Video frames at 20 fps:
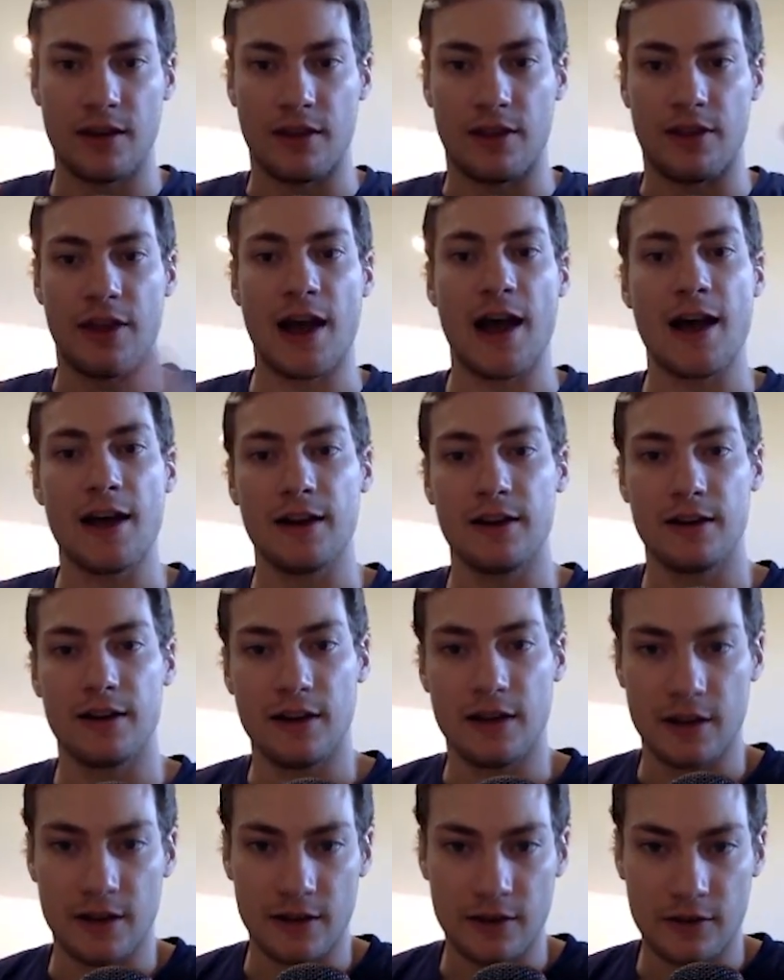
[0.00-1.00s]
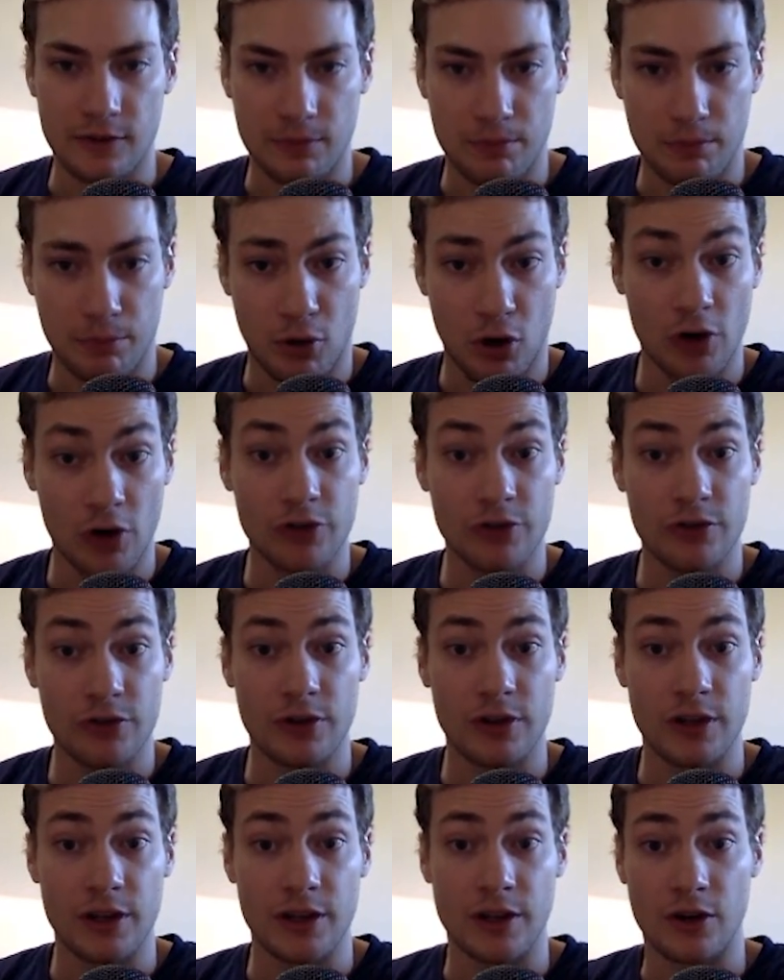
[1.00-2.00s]
that is
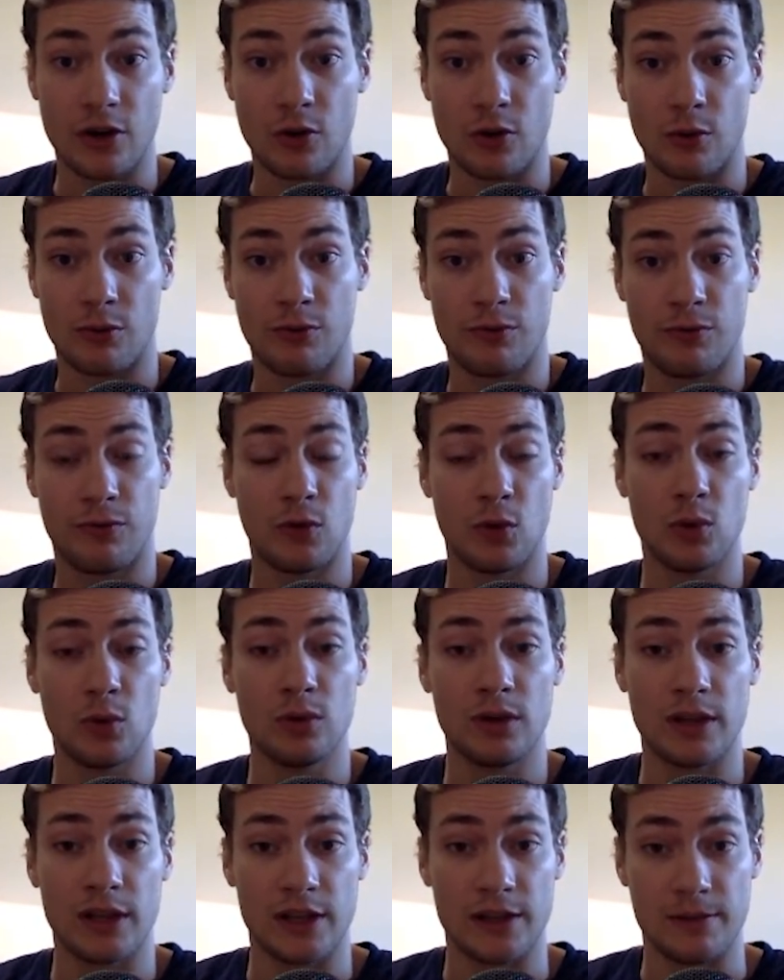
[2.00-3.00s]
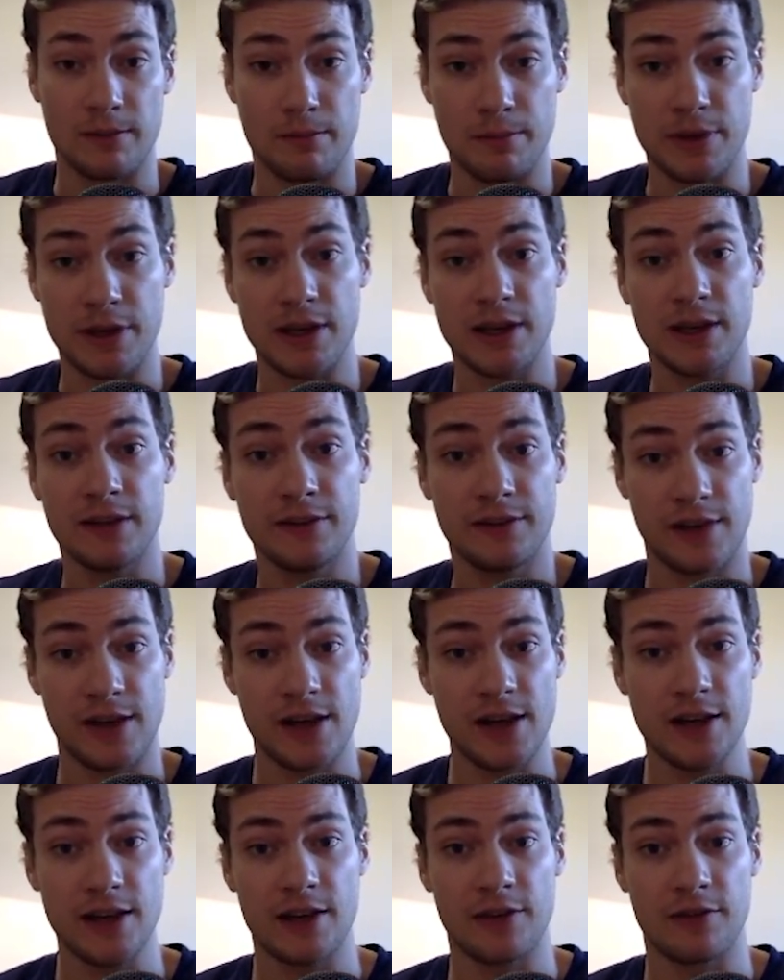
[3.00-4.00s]
partially or fully being
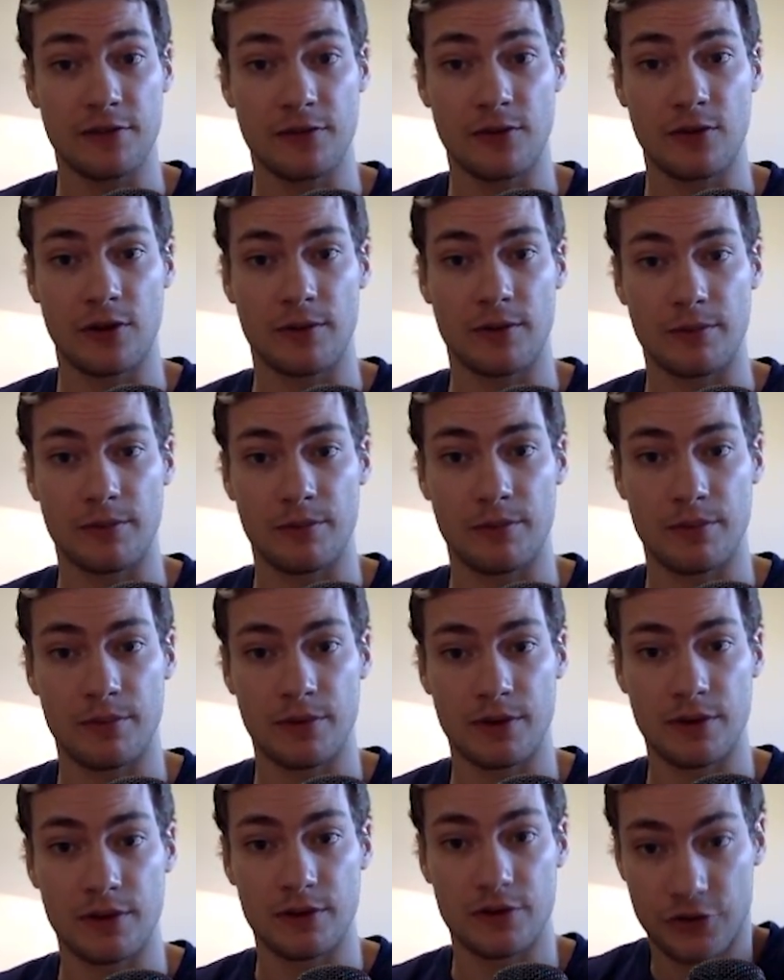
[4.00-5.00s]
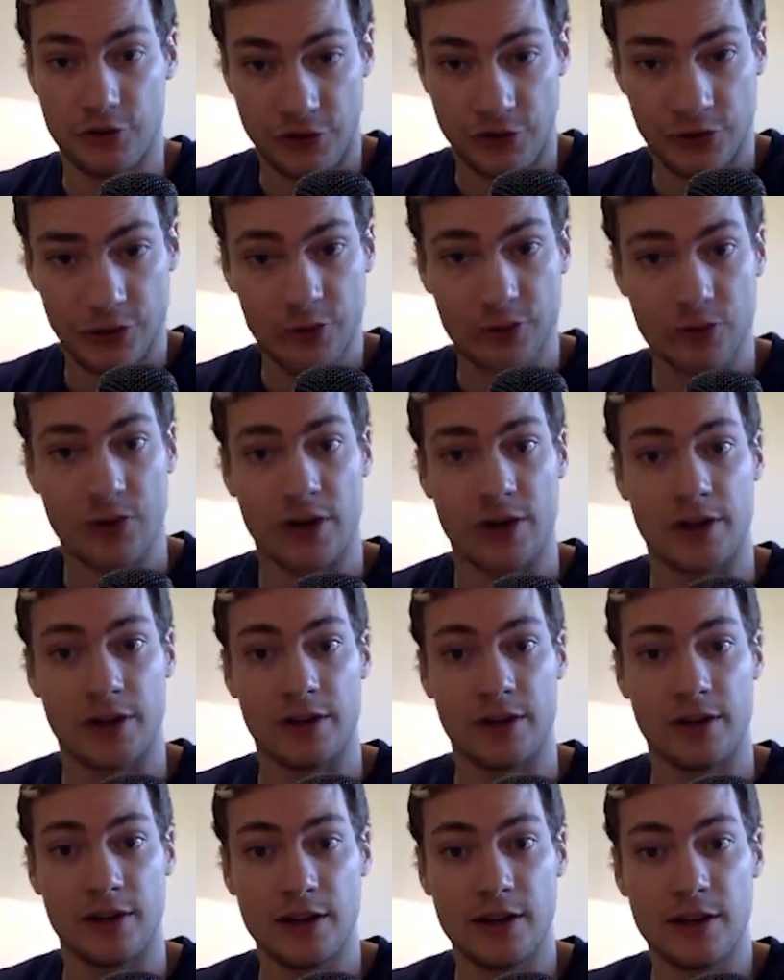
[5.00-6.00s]
taken from children
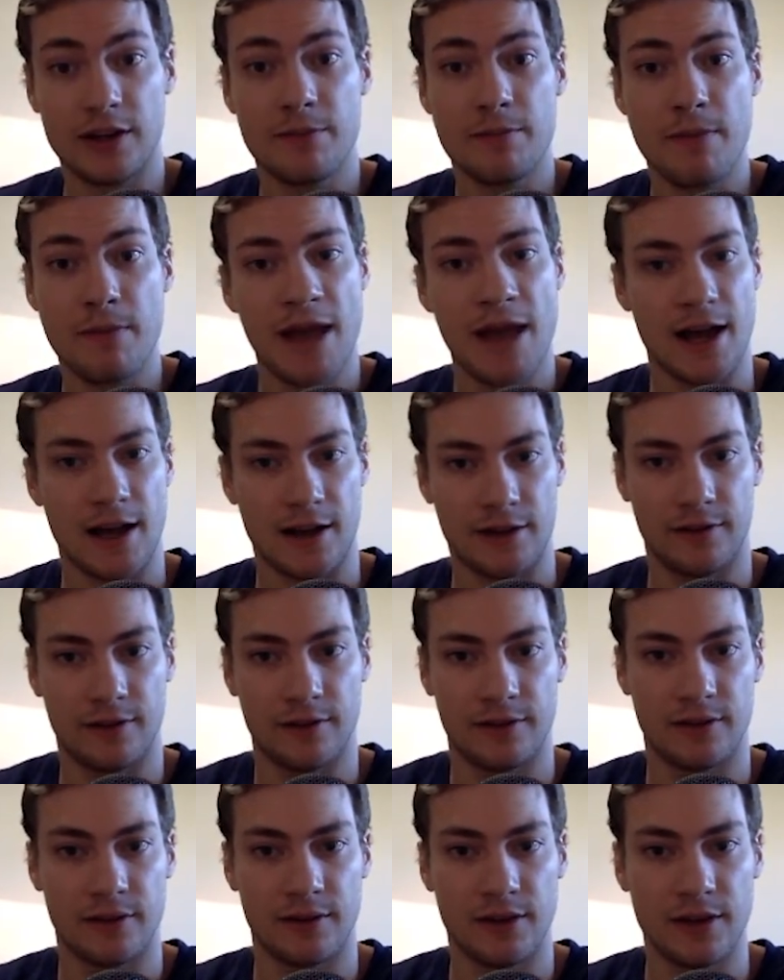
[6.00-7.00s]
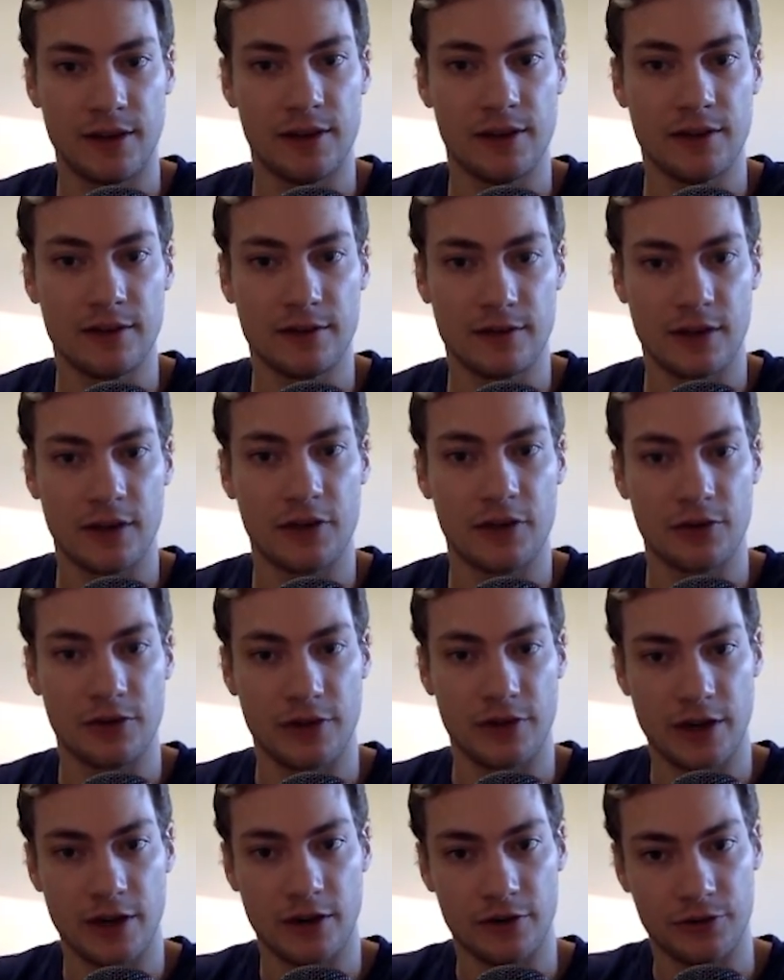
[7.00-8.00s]
in mass in this country,
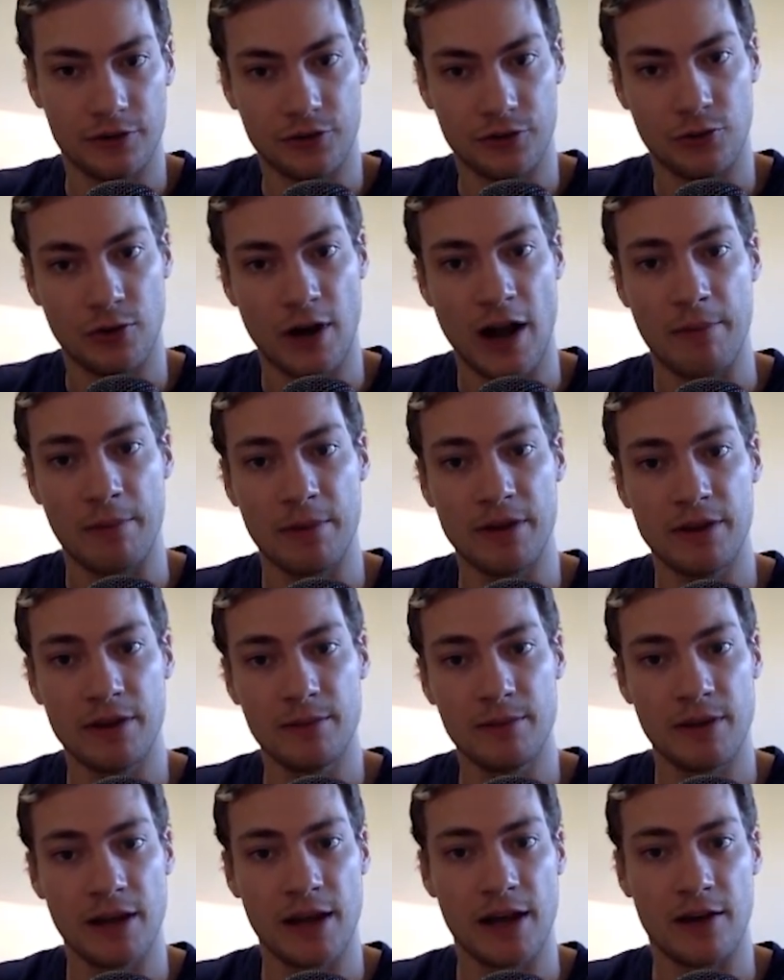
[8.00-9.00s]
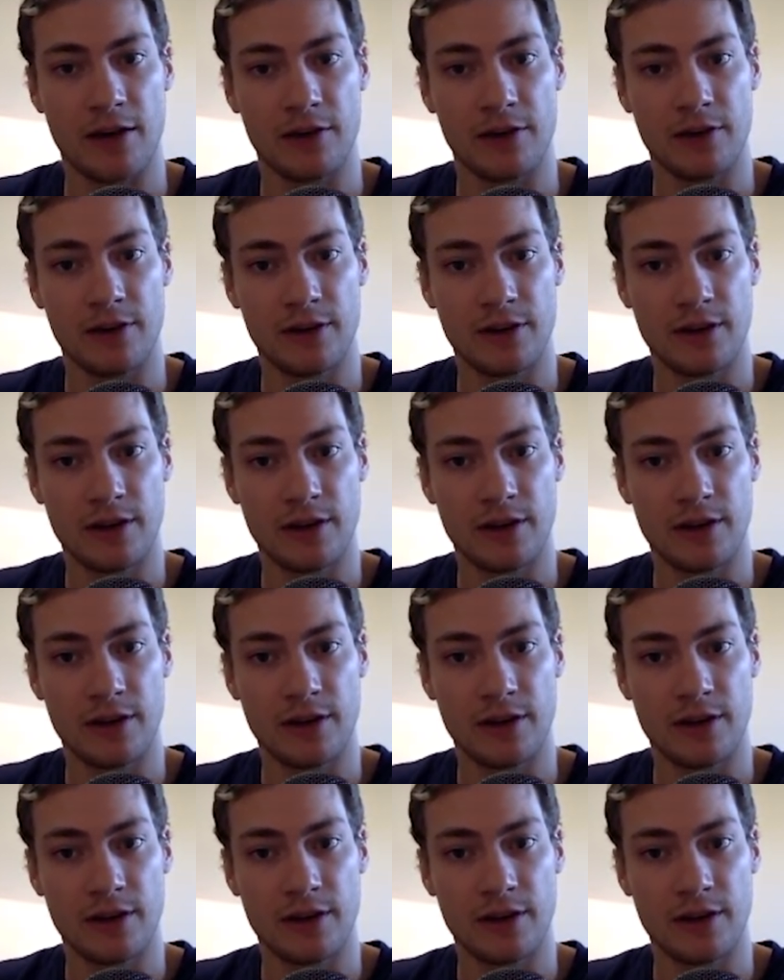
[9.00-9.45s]
they are strapping them down